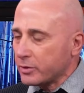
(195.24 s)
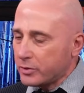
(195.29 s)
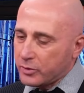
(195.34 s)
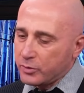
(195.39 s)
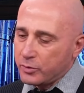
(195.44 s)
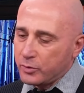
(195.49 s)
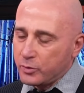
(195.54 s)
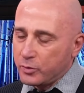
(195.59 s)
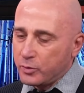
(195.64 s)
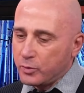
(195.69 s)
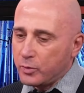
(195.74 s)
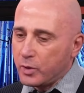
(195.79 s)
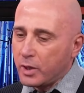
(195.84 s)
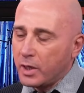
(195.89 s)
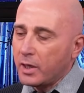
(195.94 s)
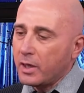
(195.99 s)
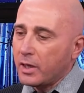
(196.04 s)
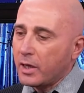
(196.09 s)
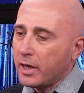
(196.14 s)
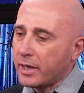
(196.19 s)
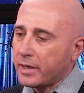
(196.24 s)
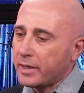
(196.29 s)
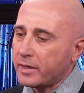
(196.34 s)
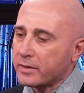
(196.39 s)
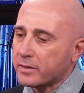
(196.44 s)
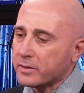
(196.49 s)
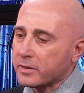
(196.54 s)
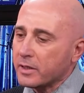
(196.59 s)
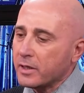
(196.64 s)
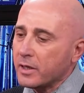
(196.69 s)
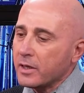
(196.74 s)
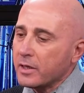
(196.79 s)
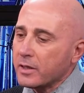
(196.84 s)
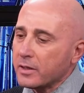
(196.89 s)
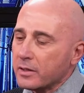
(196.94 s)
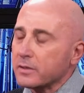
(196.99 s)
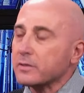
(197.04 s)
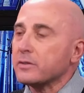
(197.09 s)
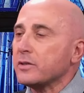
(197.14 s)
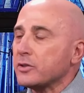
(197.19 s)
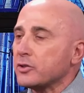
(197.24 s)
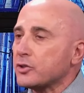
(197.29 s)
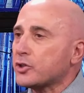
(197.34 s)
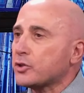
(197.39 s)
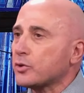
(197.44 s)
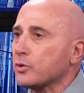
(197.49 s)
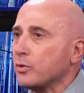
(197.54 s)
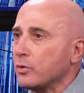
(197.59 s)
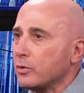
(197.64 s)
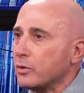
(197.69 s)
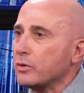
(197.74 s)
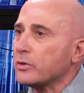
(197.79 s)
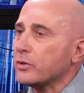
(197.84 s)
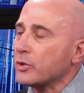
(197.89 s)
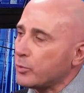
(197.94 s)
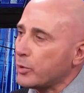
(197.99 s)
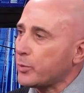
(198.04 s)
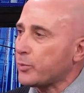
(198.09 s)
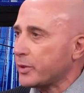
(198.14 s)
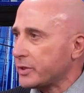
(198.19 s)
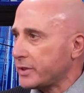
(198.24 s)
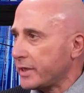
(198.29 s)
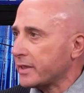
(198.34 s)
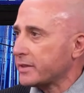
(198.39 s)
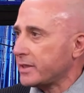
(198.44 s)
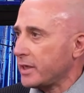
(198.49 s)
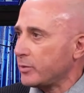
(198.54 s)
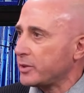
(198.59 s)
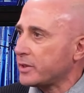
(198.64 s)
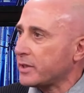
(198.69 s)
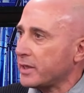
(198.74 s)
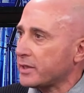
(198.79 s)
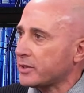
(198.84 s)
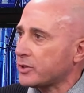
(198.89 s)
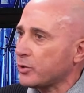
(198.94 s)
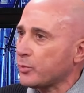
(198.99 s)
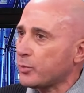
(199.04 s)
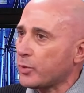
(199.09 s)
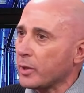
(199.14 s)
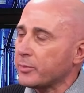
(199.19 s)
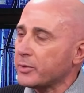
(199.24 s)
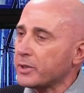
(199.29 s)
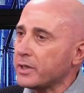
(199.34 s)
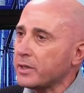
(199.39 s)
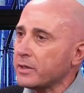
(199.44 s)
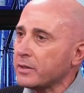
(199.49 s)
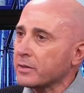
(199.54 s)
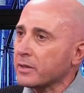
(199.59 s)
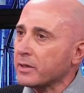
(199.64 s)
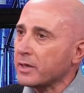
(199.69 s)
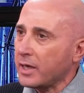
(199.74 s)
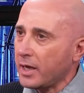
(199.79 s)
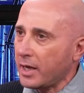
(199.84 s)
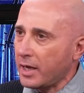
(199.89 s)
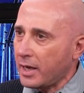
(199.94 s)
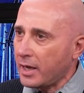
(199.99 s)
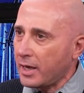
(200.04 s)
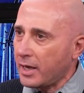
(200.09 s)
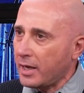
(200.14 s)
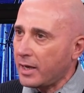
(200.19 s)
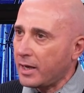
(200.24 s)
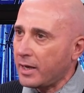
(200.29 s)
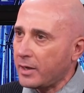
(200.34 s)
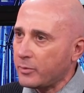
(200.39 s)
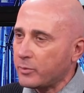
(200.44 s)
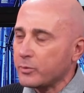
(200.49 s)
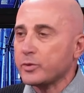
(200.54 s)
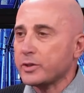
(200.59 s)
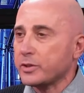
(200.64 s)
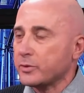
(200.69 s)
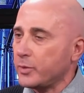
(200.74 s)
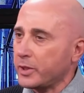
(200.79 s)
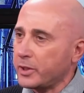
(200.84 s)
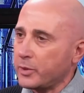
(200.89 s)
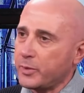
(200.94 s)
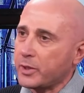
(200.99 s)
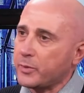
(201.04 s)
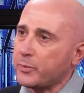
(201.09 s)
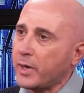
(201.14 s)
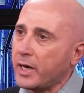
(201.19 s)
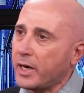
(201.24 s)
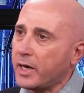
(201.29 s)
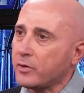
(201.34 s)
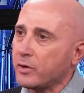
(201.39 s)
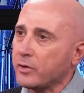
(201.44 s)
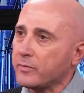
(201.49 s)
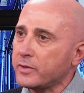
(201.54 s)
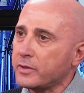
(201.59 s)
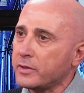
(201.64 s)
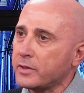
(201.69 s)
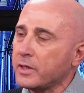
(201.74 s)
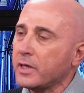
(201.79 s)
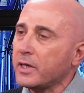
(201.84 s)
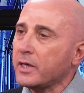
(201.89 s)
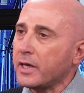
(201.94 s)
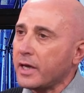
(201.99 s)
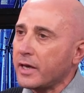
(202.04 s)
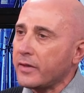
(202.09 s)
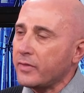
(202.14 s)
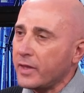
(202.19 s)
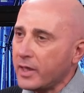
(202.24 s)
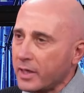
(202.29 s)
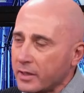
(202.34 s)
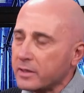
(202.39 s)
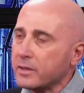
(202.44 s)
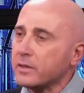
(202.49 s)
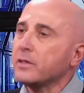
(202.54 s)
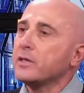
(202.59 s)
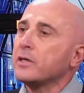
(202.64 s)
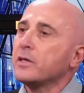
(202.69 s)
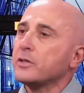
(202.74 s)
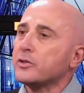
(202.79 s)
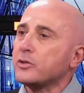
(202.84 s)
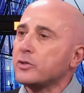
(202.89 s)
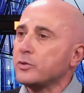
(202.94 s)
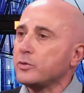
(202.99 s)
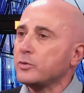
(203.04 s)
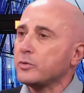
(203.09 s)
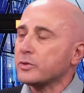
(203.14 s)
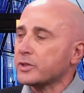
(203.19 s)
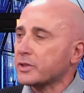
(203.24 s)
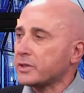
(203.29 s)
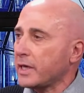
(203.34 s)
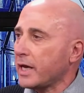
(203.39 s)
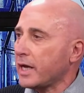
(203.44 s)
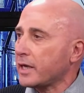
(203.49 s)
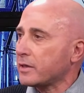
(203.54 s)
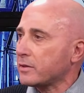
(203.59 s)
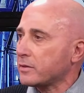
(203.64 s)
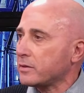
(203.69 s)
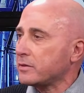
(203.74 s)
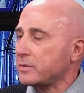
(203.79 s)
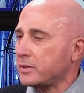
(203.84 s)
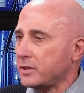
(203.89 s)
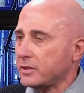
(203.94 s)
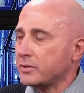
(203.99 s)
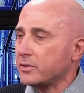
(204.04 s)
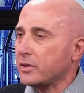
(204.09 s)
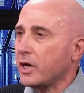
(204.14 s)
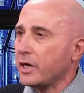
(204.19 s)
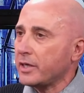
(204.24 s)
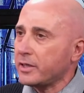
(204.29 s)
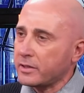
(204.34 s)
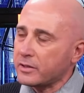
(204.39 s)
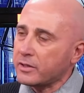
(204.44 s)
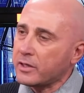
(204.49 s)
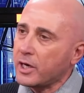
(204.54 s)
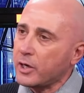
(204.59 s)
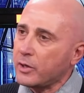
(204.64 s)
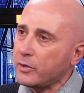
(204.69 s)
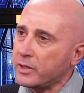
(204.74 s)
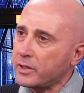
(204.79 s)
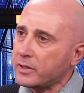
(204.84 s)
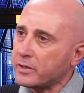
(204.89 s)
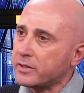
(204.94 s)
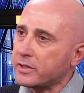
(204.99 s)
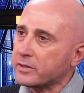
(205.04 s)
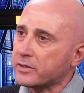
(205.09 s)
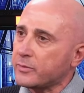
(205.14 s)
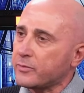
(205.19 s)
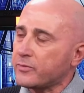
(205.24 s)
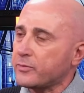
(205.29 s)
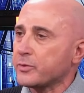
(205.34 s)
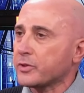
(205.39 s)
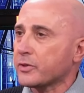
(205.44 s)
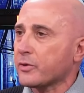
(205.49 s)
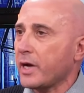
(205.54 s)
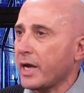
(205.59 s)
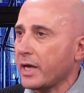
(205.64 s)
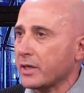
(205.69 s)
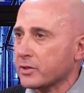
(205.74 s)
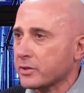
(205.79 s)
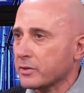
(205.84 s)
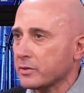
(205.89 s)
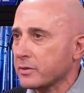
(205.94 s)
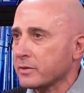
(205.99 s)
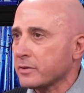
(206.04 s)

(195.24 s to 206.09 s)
to, I guess, ensure that we protect our intellectual property, which has been a big part of it, and then to start designing and coding a system from scratch.